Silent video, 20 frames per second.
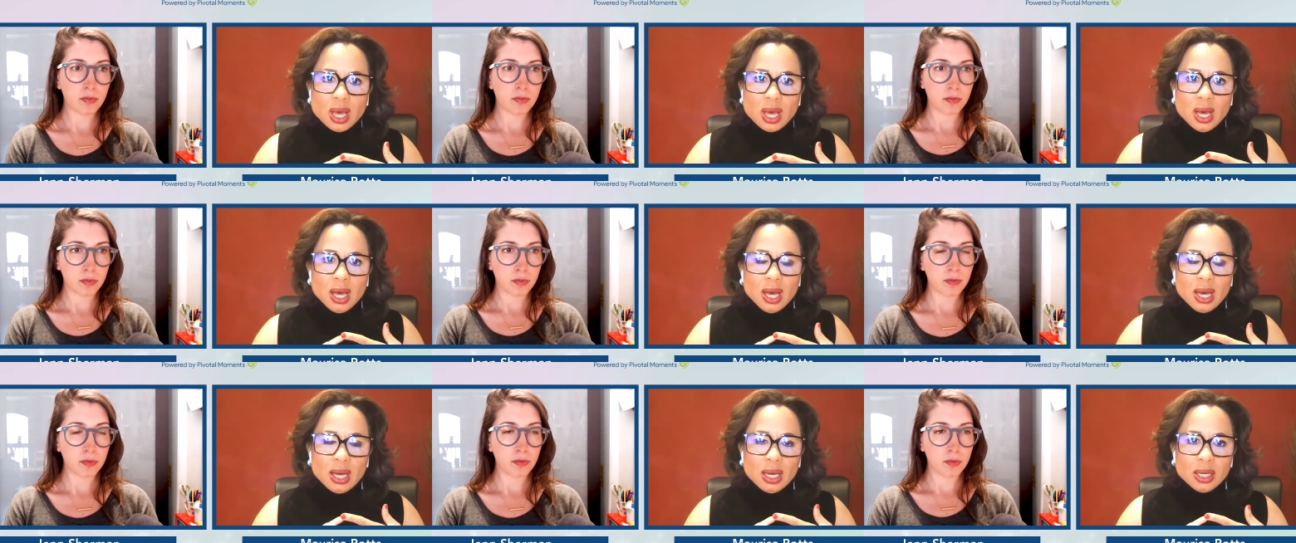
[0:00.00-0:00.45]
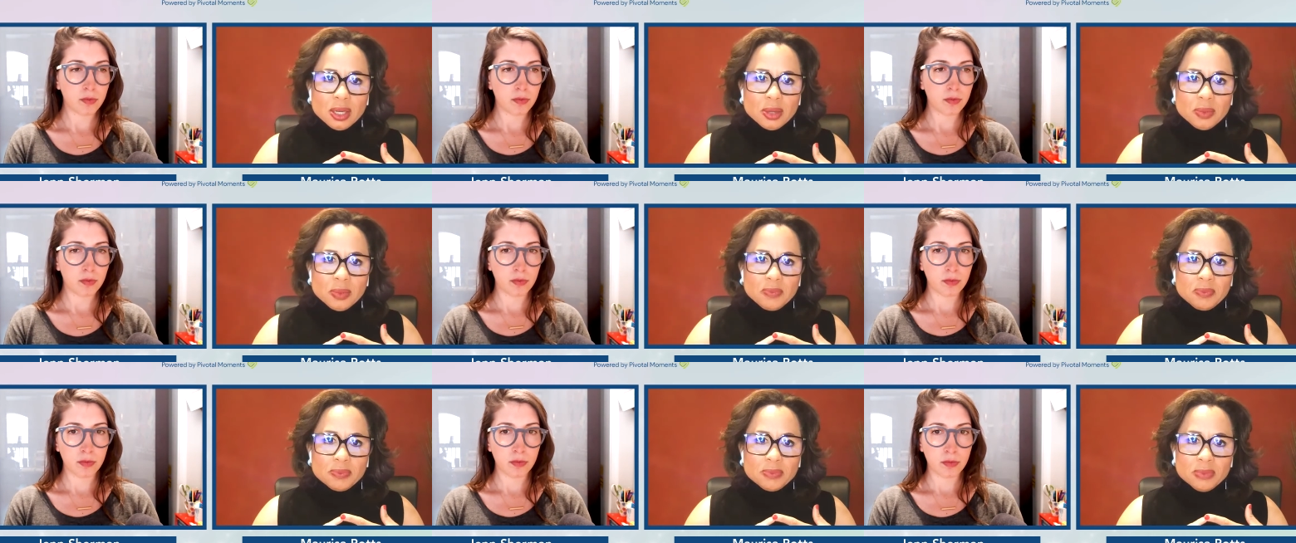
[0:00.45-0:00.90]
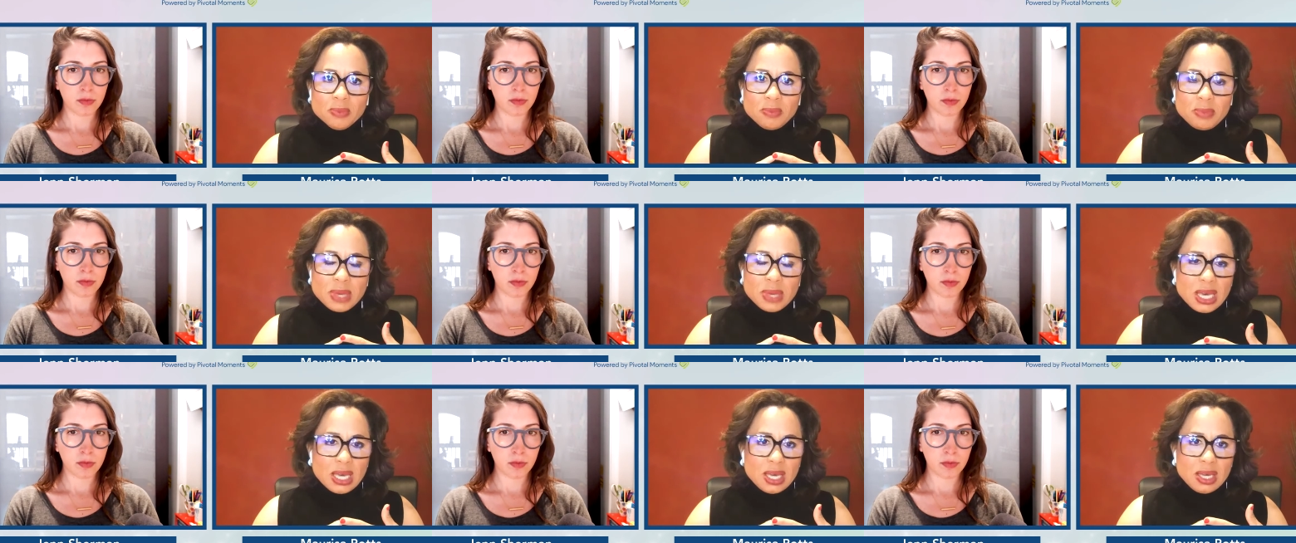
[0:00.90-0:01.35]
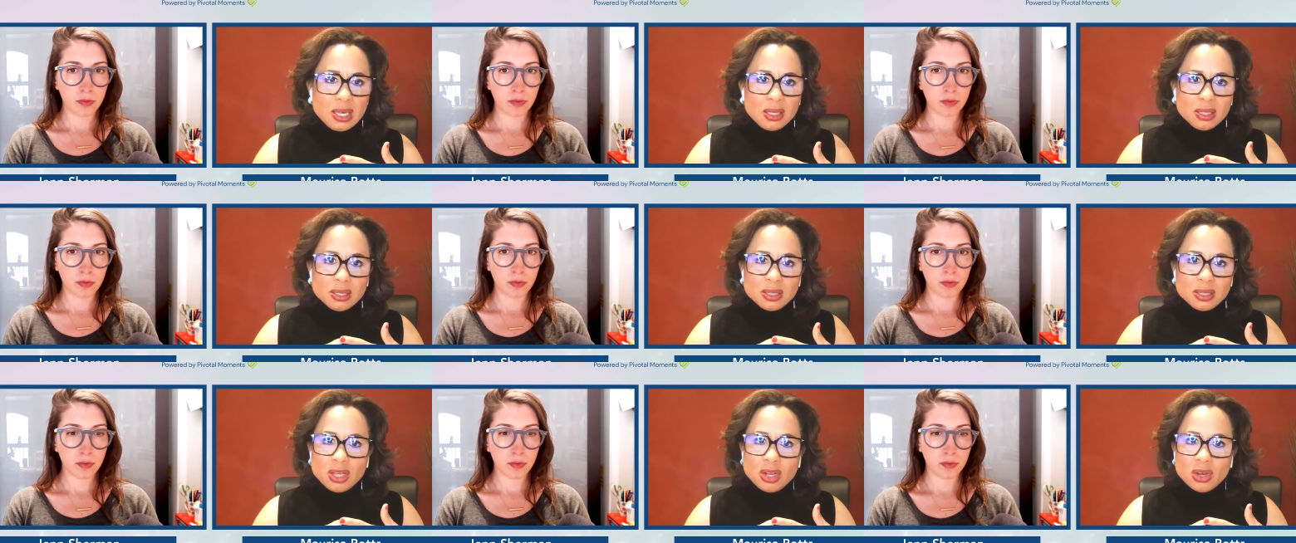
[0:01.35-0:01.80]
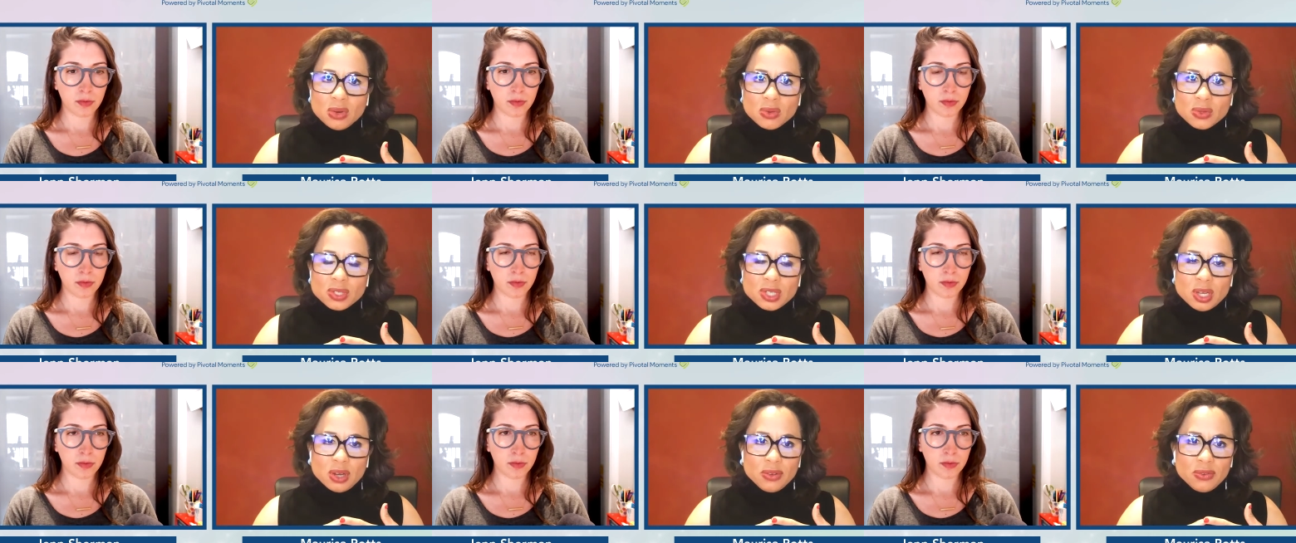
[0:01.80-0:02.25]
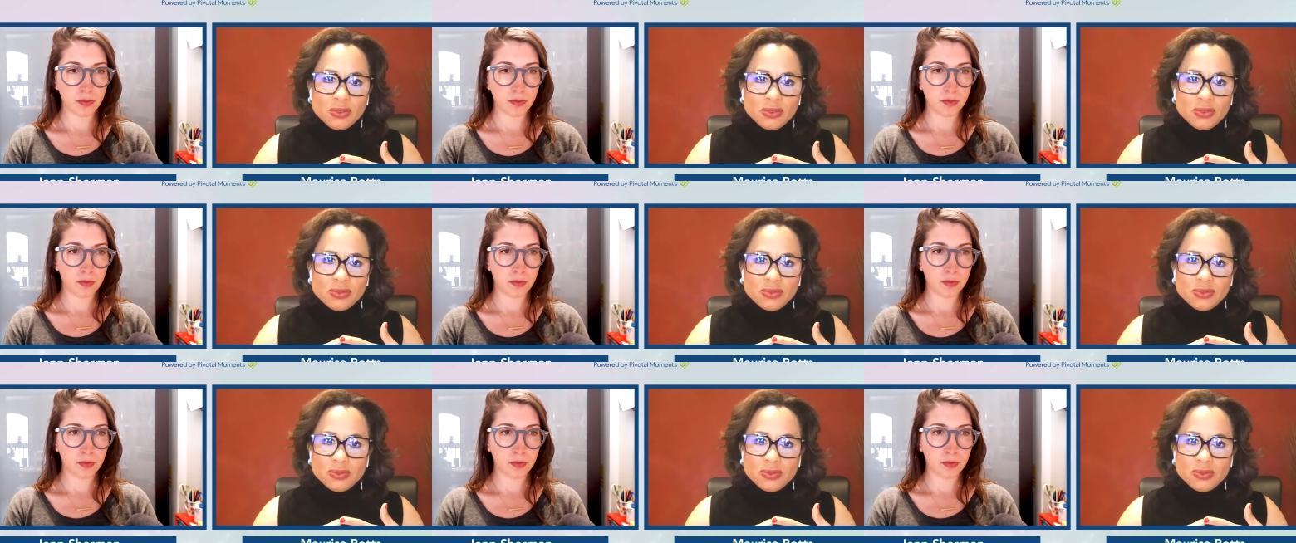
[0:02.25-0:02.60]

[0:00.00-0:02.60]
Speaker 1: um, being, you know, self,